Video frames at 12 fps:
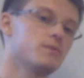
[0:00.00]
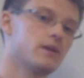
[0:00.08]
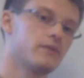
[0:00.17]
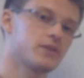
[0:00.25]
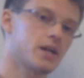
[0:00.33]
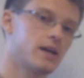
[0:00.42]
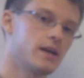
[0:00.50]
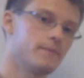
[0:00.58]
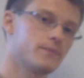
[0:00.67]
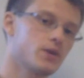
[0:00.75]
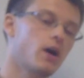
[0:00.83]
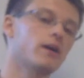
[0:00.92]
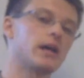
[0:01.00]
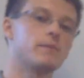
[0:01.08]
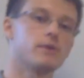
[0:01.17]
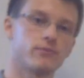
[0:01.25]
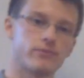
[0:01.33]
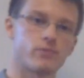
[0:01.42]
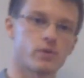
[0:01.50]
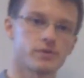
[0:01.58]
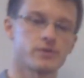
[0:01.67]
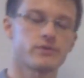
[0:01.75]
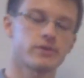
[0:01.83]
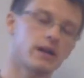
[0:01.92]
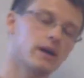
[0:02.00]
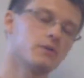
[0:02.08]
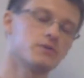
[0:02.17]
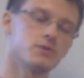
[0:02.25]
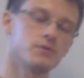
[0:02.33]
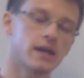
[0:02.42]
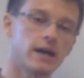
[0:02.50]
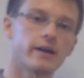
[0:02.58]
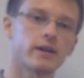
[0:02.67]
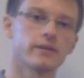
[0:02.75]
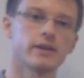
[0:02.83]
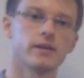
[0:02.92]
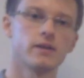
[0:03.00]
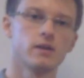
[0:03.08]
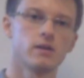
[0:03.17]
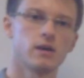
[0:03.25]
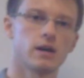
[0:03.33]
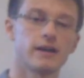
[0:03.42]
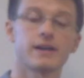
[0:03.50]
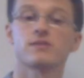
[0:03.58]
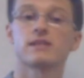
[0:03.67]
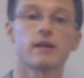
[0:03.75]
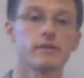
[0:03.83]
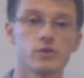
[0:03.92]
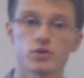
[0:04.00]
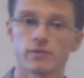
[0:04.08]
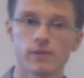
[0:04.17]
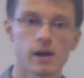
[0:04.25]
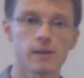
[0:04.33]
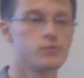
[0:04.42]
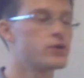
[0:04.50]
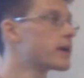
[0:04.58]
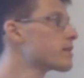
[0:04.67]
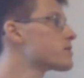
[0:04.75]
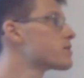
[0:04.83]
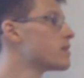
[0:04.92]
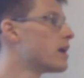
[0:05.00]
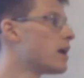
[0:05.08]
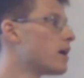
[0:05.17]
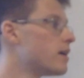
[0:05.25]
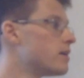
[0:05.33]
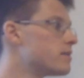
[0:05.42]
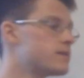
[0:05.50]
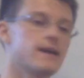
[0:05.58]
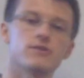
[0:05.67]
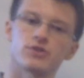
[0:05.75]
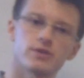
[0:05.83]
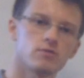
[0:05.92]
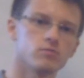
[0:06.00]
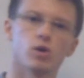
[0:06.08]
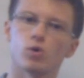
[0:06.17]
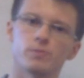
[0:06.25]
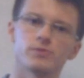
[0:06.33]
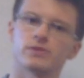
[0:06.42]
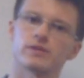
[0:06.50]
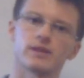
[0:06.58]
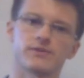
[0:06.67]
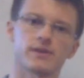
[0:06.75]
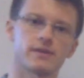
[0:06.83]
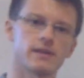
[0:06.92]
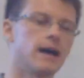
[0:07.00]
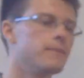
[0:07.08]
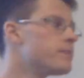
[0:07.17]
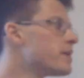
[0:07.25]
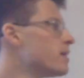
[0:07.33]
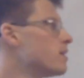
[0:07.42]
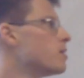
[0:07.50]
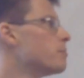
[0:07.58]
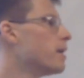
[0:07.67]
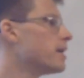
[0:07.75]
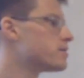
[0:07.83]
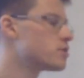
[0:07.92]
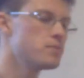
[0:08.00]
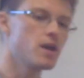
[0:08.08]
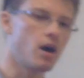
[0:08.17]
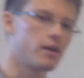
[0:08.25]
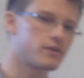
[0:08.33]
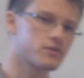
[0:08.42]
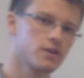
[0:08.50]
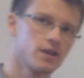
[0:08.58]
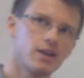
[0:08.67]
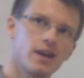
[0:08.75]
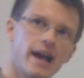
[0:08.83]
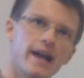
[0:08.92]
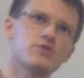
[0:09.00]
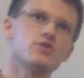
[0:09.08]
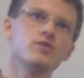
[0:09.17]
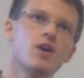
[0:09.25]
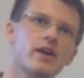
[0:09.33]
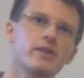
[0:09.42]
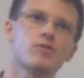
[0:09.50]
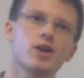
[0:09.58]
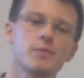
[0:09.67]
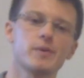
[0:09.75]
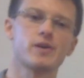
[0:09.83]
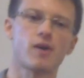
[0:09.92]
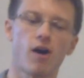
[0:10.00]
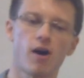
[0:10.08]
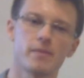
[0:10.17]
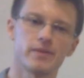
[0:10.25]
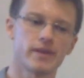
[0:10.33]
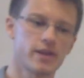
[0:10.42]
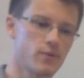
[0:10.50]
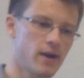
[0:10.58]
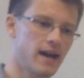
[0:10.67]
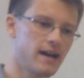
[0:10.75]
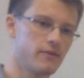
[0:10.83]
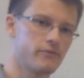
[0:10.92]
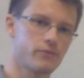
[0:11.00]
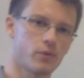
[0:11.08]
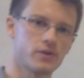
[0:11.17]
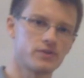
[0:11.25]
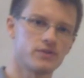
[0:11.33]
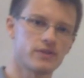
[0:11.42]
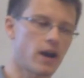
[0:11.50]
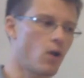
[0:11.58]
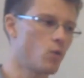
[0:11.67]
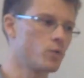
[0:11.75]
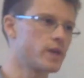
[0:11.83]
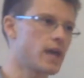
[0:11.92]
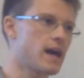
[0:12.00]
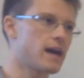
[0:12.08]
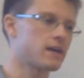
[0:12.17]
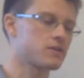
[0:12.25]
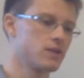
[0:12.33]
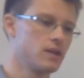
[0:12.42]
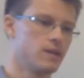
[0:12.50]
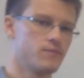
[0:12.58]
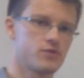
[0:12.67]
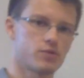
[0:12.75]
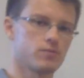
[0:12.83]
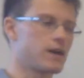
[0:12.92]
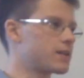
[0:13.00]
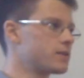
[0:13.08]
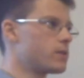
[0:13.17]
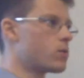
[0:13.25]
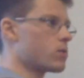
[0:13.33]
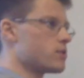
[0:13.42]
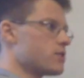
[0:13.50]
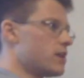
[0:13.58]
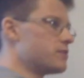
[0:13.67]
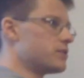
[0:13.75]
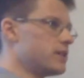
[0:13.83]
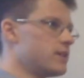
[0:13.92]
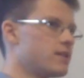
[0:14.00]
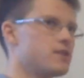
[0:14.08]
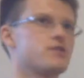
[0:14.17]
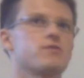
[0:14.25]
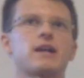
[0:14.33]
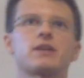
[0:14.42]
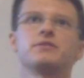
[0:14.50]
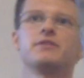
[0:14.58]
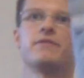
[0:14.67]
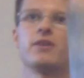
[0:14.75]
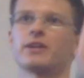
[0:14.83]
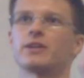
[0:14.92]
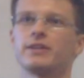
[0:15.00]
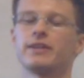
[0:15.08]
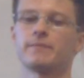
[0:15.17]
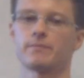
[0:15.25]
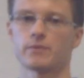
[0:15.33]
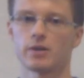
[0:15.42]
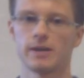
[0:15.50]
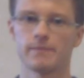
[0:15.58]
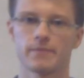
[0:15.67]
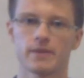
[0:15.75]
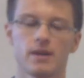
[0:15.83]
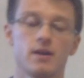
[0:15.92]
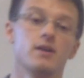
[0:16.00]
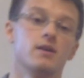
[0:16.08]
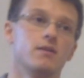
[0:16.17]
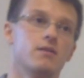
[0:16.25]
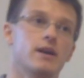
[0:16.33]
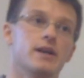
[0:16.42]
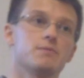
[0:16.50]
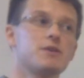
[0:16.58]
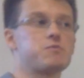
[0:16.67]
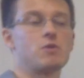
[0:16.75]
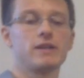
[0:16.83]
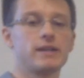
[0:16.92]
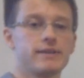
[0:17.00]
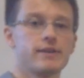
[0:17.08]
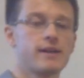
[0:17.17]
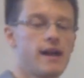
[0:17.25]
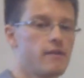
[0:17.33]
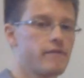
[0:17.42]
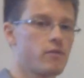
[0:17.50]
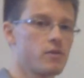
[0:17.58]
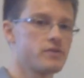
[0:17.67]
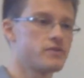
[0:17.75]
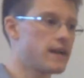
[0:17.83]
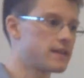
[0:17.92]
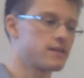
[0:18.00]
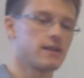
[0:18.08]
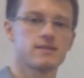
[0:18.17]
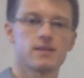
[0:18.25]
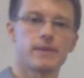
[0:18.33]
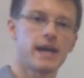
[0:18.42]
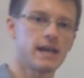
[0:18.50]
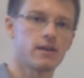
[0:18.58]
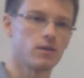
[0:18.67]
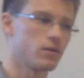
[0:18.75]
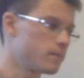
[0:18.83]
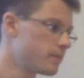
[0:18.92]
amount of time talking about forces and how to calculate acceleration of objects and tension in ropes and things like that. But to be honest, it's not incredibly common that you have forces that only act directly horizontally and directly vertically, right? It's much more likely you're going to have forces acting at some angle.